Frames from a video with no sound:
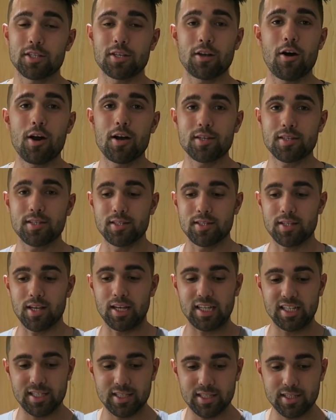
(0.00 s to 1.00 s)
sauce is
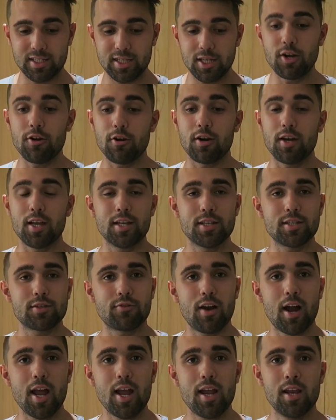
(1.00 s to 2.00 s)
like
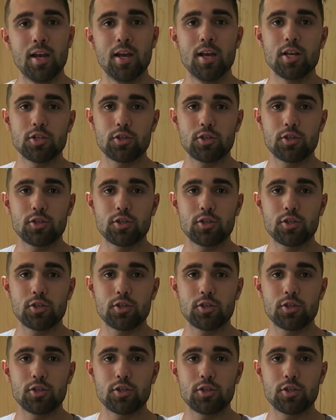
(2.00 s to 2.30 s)
serious, right?